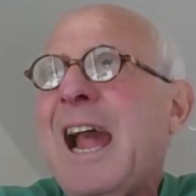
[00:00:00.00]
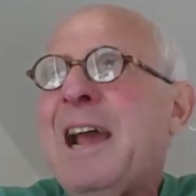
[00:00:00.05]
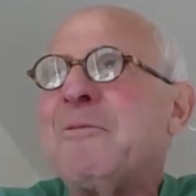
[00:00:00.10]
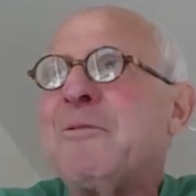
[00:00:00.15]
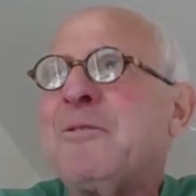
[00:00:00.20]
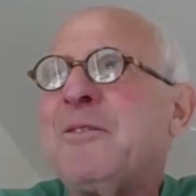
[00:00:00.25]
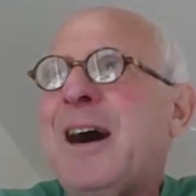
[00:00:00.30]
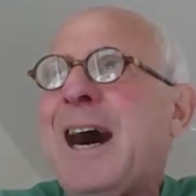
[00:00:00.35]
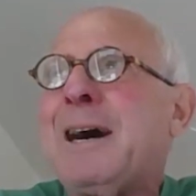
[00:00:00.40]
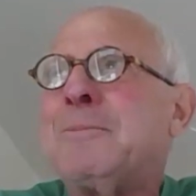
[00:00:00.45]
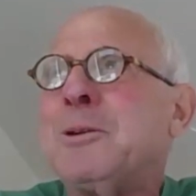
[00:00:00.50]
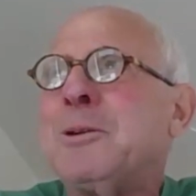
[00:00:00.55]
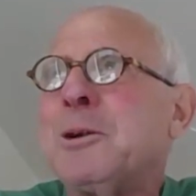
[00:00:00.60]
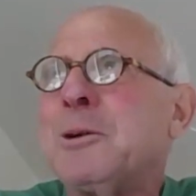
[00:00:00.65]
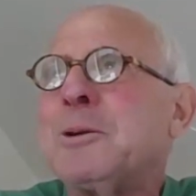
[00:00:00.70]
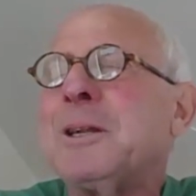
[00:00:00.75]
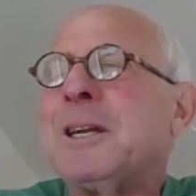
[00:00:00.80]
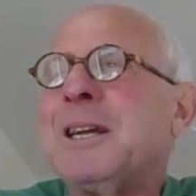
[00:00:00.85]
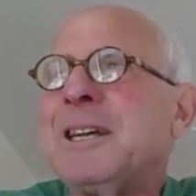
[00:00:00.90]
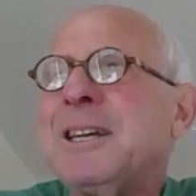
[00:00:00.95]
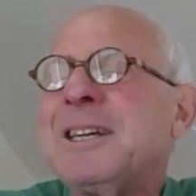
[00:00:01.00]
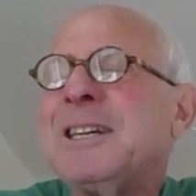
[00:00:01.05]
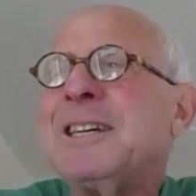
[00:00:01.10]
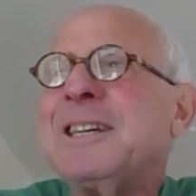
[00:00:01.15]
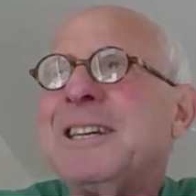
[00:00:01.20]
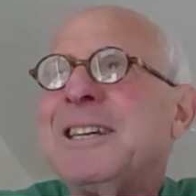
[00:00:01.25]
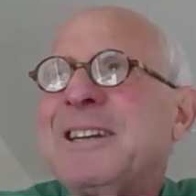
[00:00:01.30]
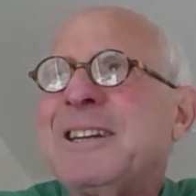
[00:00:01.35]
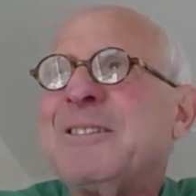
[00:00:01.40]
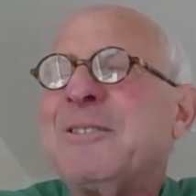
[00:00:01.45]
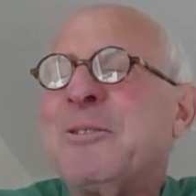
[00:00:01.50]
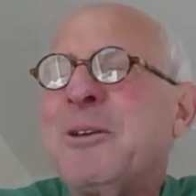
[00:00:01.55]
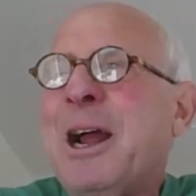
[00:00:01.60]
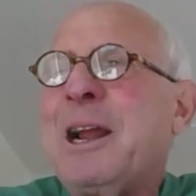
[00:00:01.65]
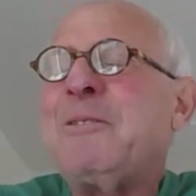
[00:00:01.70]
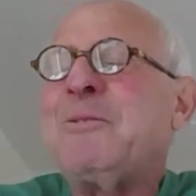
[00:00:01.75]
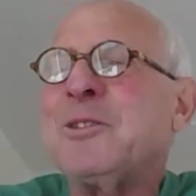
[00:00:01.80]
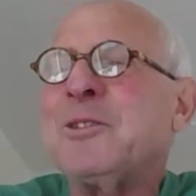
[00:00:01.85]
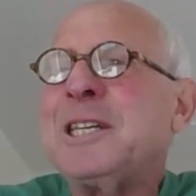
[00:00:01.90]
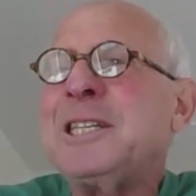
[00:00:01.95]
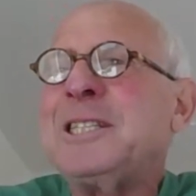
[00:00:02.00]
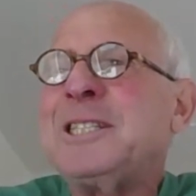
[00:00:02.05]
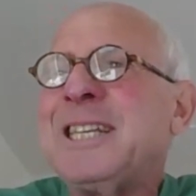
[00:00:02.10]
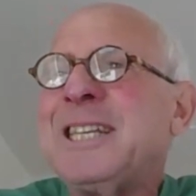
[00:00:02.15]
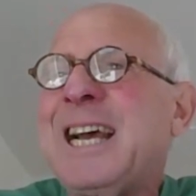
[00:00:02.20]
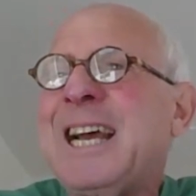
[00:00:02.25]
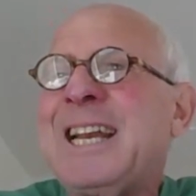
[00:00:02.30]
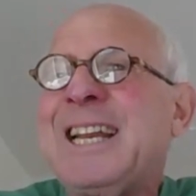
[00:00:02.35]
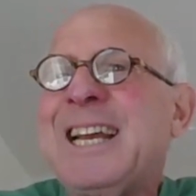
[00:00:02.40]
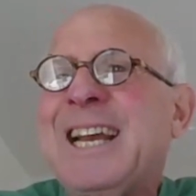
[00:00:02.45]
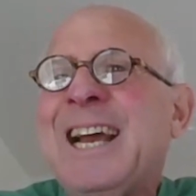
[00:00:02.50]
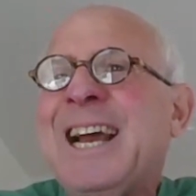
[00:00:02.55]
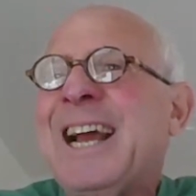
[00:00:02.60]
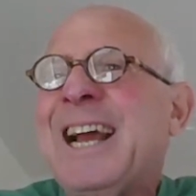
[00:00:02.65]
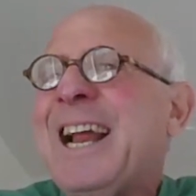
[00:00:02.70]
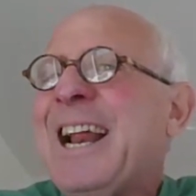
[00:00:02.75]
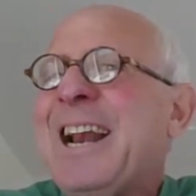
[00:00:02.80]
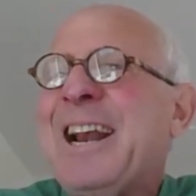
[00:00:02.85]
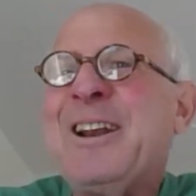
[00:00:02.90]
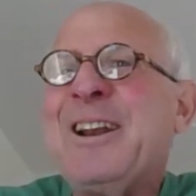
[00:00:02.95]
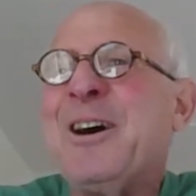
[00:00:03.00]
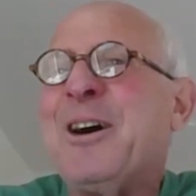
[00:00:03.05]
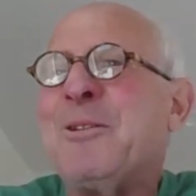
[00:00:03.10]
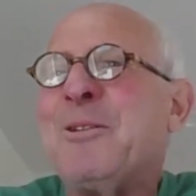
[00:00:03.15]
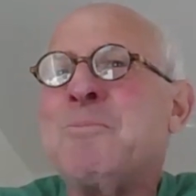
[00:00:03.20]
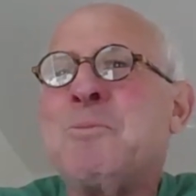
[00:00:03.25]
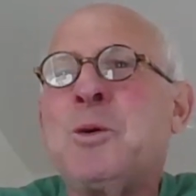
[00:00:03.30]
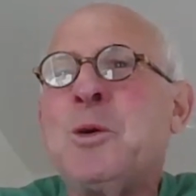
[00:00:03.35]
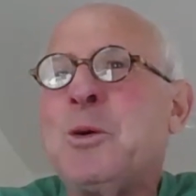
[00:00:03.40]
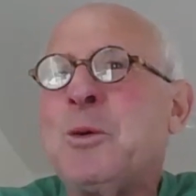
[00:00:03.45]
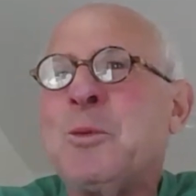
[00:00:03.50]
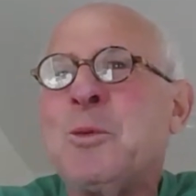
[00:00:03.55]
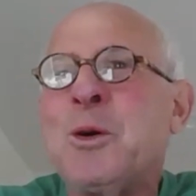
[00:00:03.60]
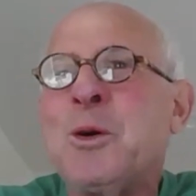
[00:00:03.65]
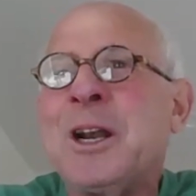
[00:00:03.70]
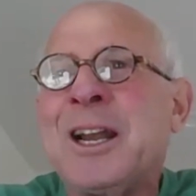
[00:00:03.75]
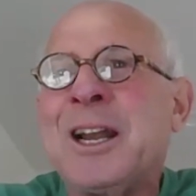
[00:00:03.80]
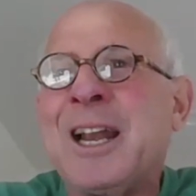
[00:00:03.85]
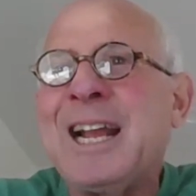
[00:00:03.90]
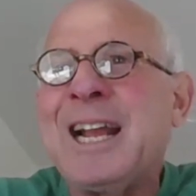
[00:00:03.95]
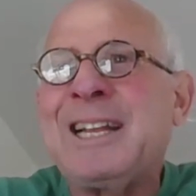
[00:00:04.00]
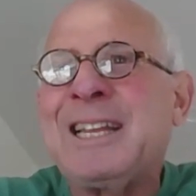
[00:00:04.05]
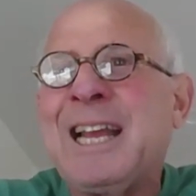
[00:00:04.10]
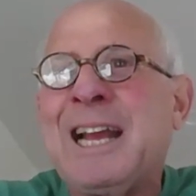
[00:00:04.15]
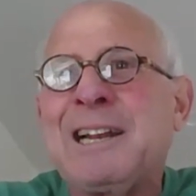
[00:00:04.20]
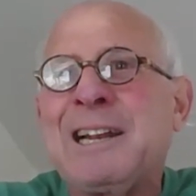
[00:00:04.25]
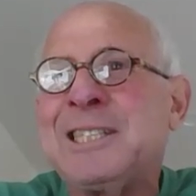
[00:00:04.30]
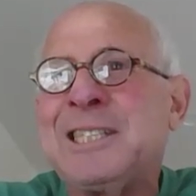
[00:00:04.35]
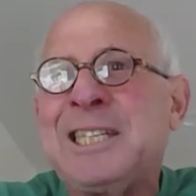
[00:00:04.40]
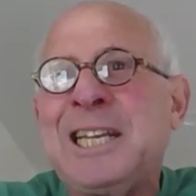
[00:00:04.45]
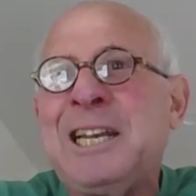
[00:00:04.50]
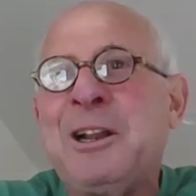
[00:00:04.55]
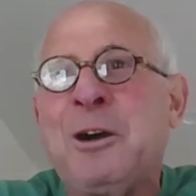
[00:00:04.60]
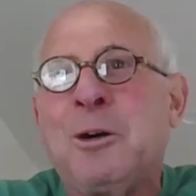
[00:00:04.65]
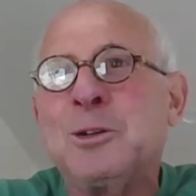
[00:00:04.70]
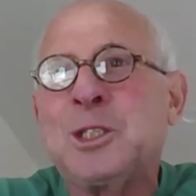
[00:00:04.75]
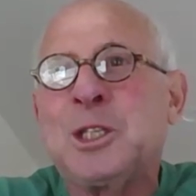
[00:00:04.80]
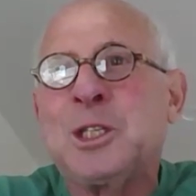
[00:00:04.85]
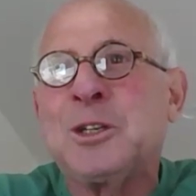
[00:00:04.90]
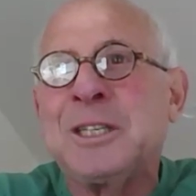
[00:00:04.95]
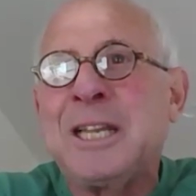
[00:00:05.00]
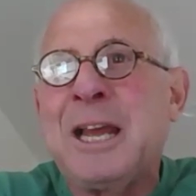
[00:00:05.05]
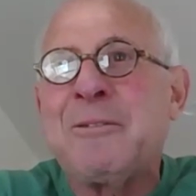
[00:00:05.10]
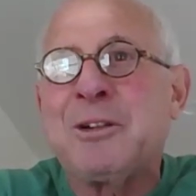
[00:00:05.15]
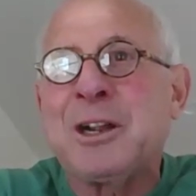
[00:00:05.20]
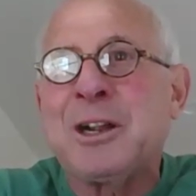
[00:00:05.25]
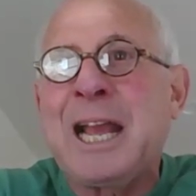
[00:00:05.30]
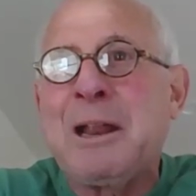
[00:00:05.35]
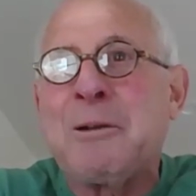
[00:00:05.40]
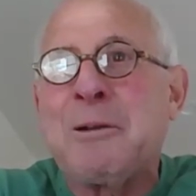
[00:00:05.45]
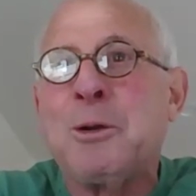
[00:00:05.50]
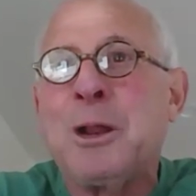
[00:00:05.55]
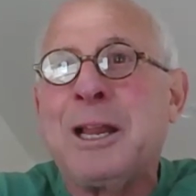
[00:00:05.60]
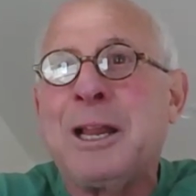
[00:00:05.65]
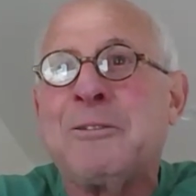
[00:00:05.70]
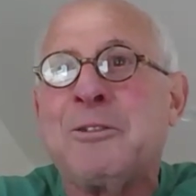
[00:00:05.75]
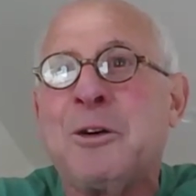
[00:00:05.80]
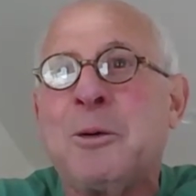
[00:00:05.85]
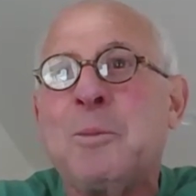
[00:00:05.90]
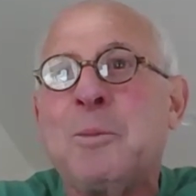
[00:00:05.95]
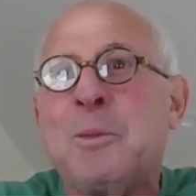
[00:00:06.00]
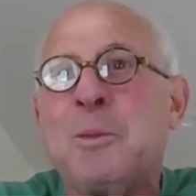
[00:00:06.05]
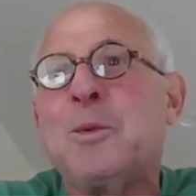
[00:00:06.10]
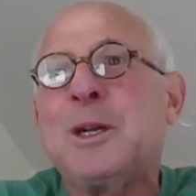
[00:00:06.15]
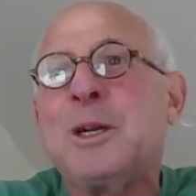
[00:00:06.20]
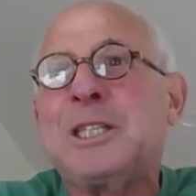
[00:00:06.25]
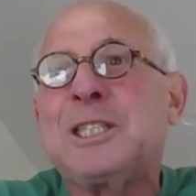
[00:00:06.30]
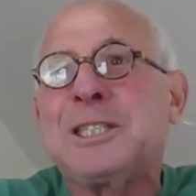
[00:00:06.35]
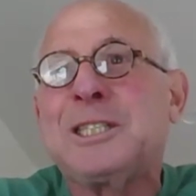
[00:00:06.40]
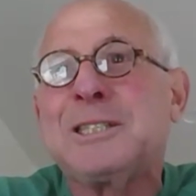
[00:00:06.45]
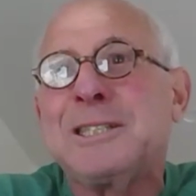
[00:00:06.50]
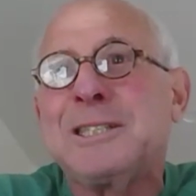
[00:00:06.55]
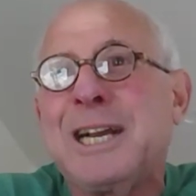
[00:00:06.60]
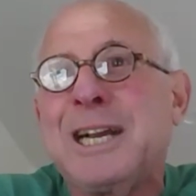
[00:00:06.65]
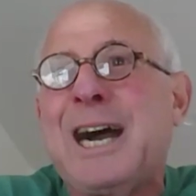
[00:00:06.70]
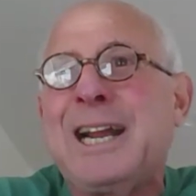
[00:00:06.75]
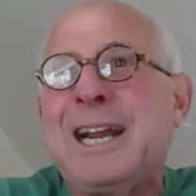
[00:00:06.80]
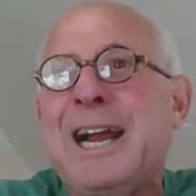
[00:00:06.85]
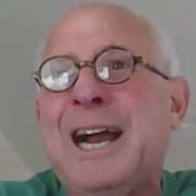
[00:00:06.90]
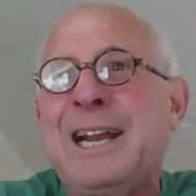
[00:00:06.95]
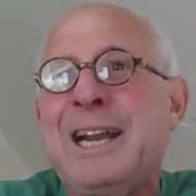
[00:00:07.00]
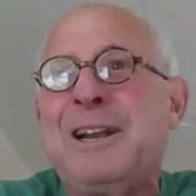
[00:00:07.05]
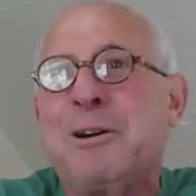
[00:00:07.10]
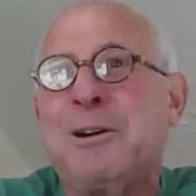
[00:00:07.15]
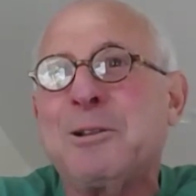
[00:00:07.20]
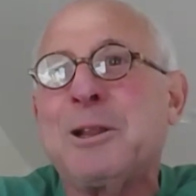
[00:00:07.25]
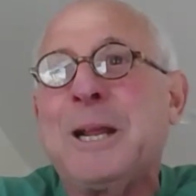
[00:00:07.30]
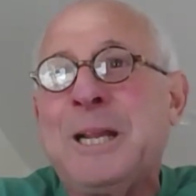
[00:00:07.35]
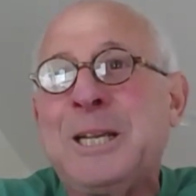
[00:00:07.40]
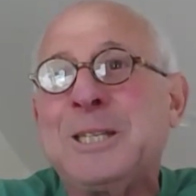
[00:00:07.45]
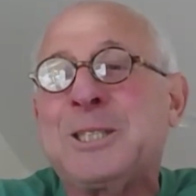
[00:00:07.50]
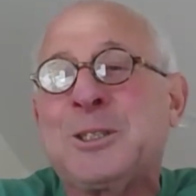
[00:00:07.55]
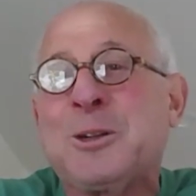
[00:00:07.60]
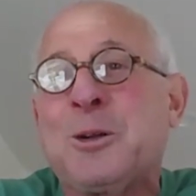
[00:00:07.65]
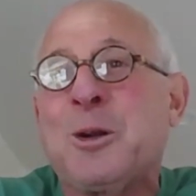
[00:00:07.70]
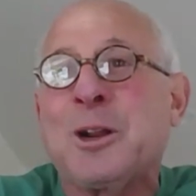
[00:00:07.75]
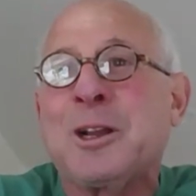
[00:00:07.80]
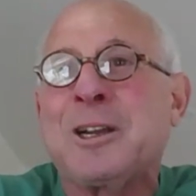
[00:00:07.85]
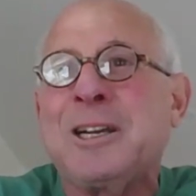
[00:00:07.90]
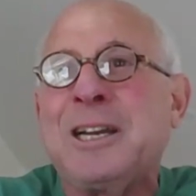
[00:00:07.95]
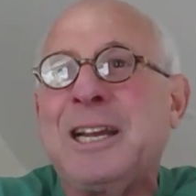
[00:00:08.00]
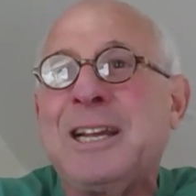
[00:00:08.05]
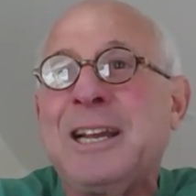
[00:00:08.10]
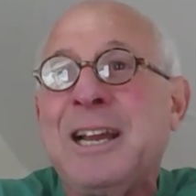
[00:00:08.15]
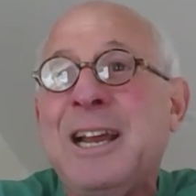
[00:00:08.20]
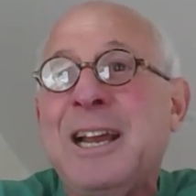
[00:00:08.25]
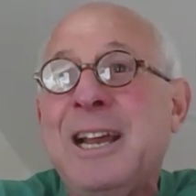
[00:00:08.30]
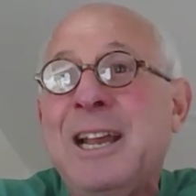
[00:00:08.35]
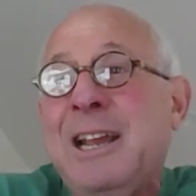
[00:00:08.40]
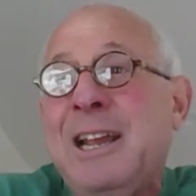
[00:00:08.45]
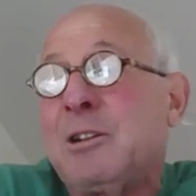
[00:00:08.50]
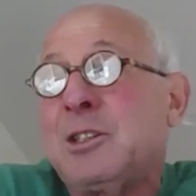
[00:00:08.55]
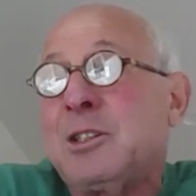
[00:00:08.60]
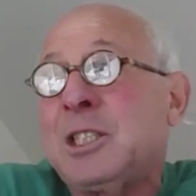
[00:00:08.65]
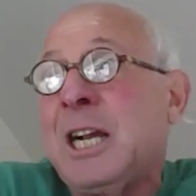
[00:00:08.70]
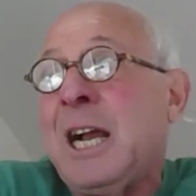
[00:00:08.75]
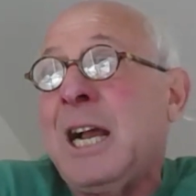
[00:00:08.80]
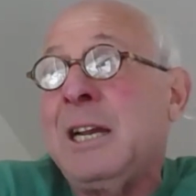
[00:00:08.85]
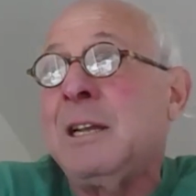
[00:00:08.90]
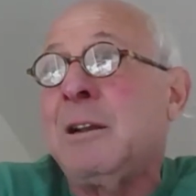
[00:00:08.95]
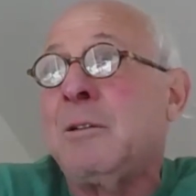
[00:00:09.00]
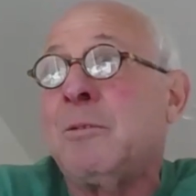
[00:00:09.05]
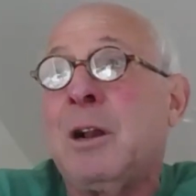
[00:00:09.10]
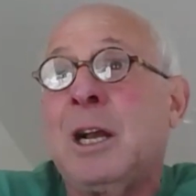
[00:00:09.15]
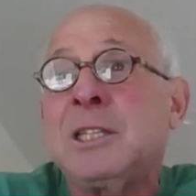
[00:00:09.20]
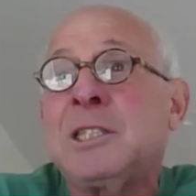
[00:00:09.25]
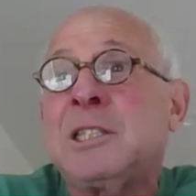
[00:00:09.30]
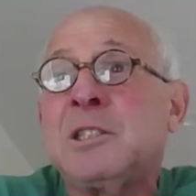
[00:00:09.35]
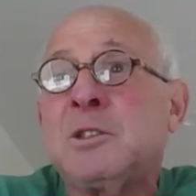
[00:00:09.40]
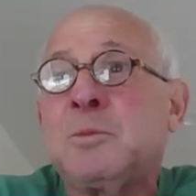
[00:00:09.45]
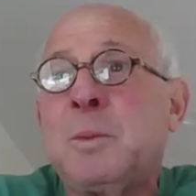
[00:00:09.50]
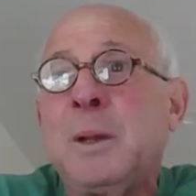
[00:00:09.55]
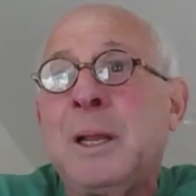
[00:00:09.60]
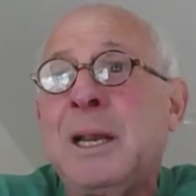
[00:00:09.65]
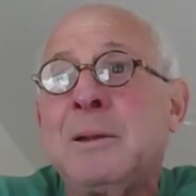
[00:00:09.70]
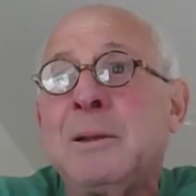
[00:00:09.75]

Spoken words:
And Faber rightfully said, no, Putin wouldn't like that because he knows he'll never get rid of them, which I know that historically, China and Russia